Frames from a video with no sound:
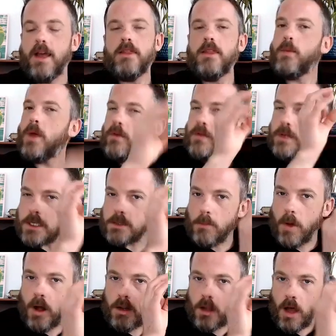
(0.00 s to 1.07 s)
Then we have a
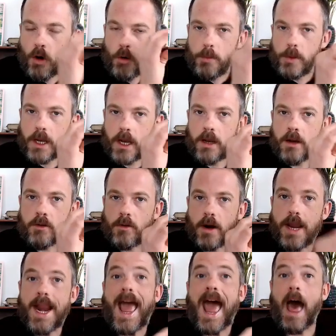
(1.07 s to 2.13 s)
small opening,
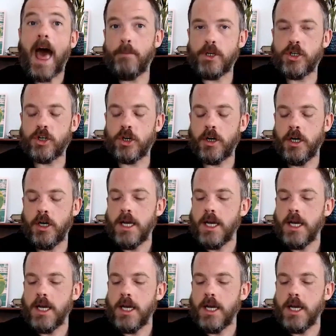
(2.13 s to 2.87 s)
right, aperture,